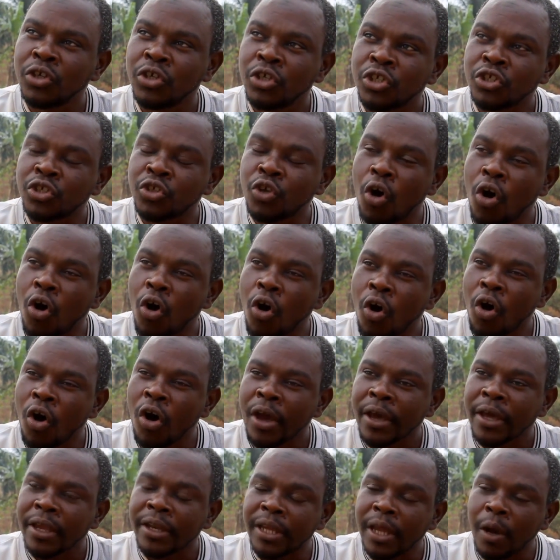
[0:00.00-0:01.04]
So
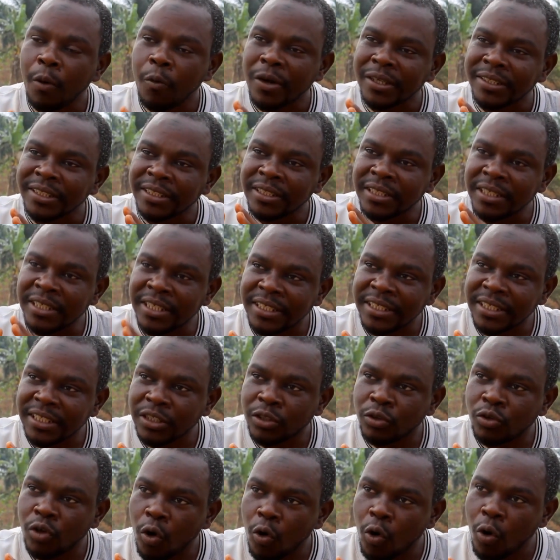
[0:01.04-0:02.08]
there was this
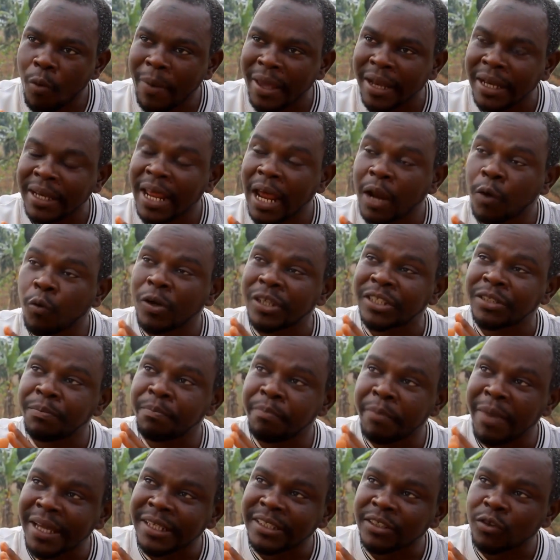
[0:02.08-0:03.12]
document that was
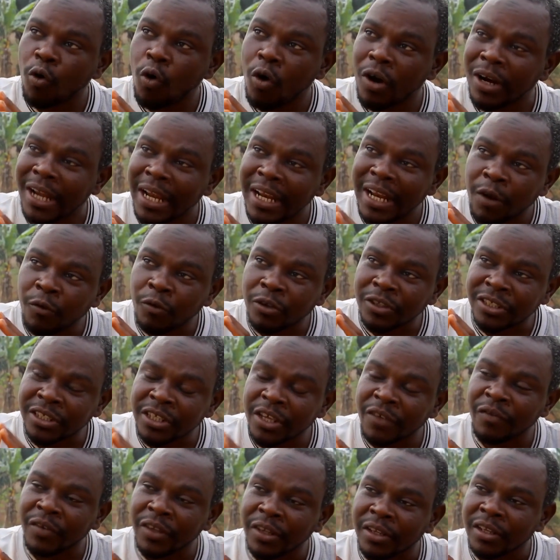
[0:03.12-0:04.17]
made, order that was
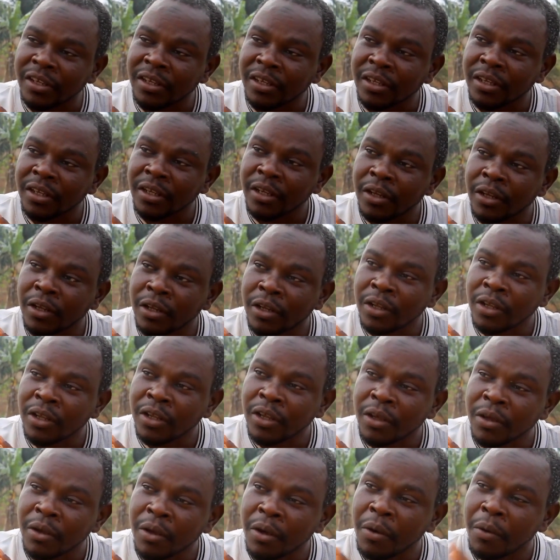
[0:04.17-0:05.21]
given
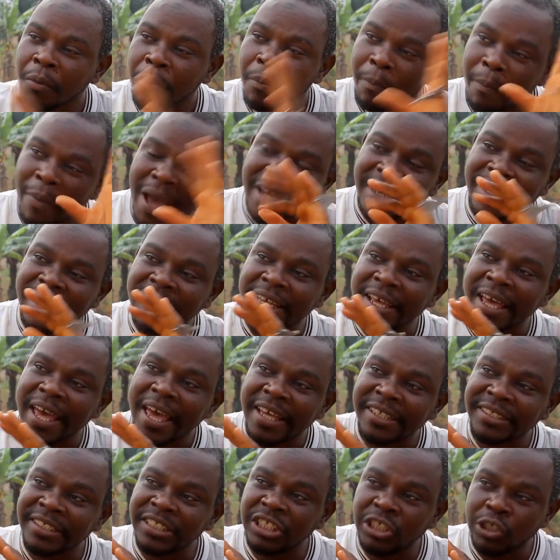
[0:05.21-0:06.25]
by the
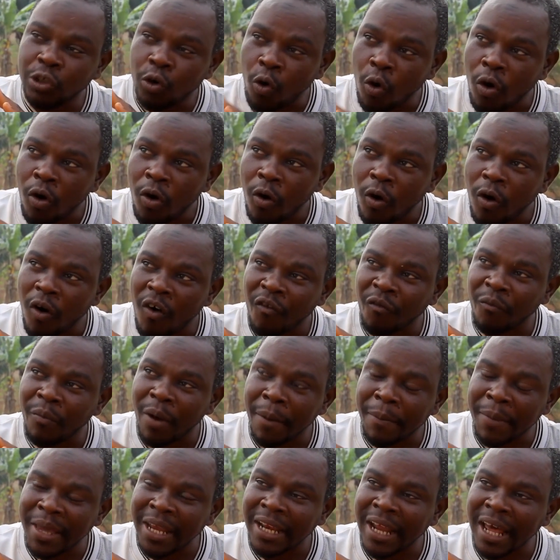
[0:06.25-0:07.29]
SDO of
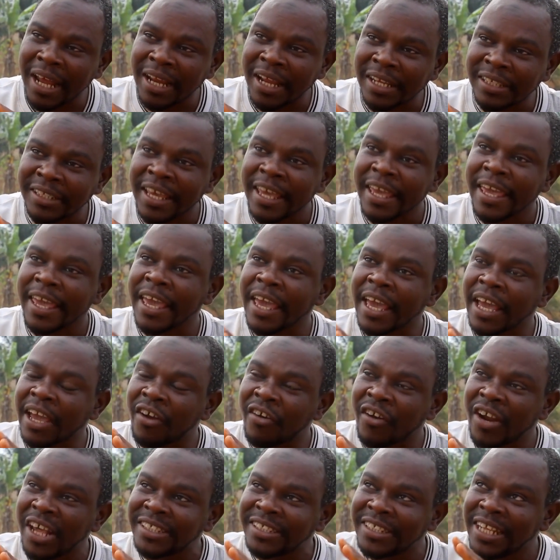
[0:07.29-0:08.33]
Bamenda, that a
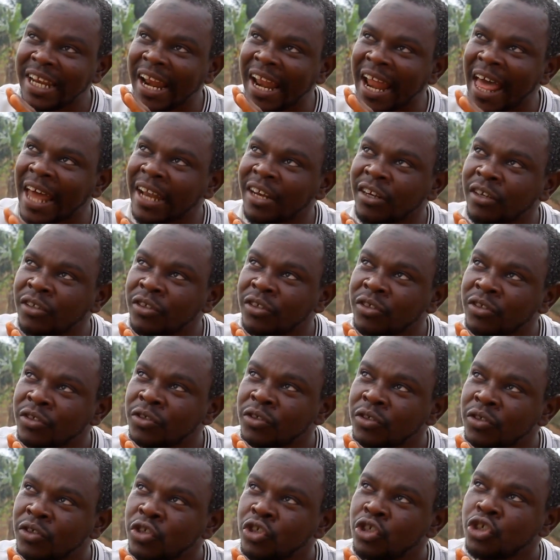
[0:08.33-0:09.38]
grazing land
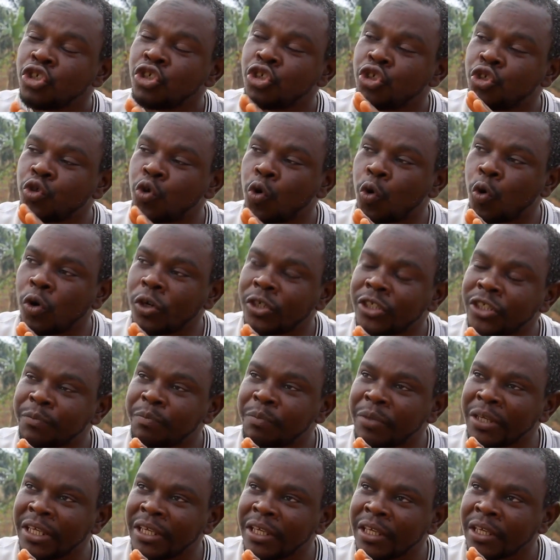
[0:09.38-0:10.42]
should
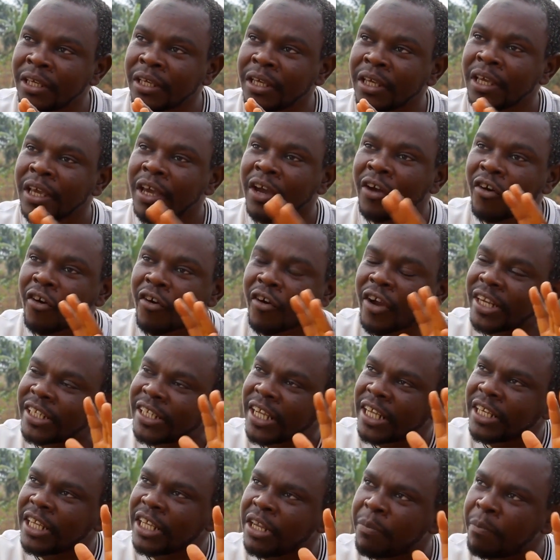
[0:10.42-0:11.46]
be
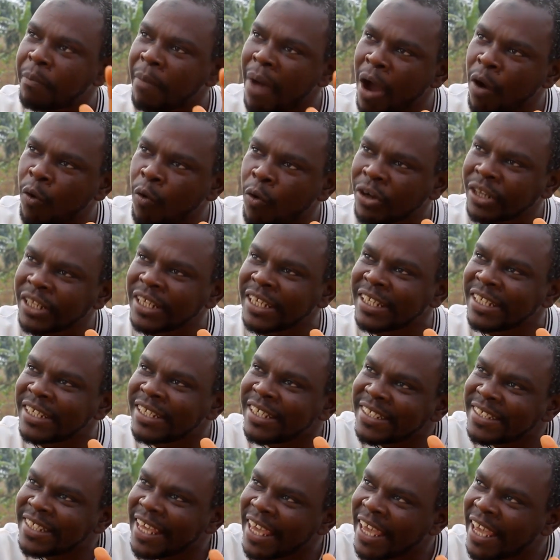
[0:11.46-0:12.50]
created in Mankon in
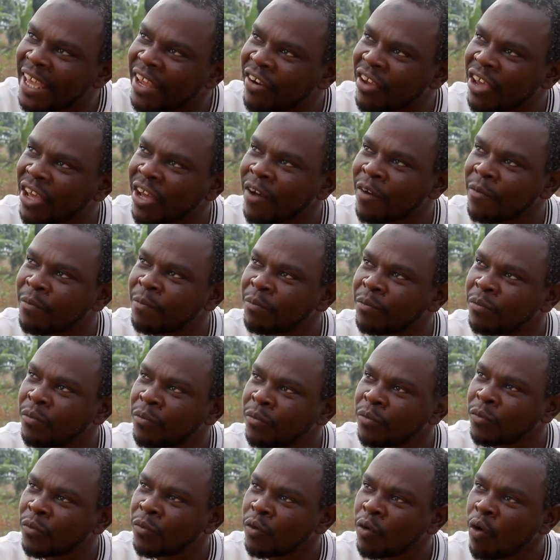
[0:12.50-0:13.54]
this area
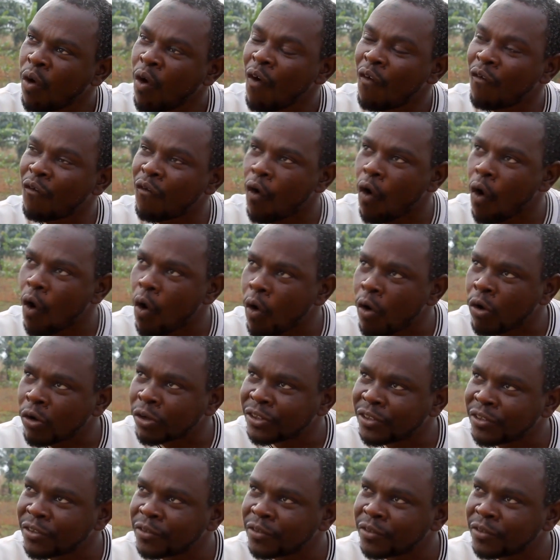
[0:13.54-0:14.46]
for us.